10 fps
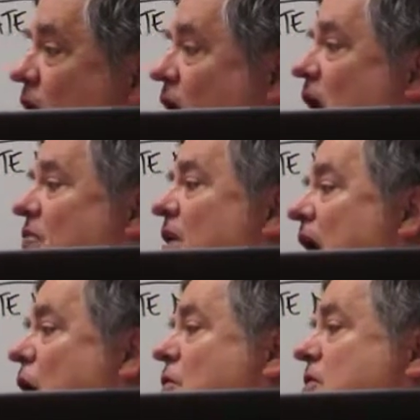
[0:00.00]
of
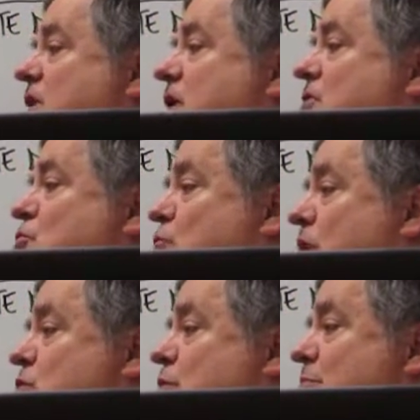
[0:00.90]
how the
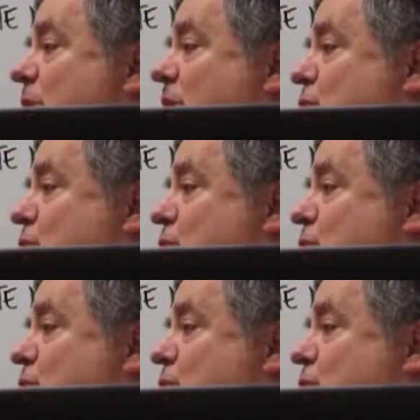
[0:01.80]
Treasury might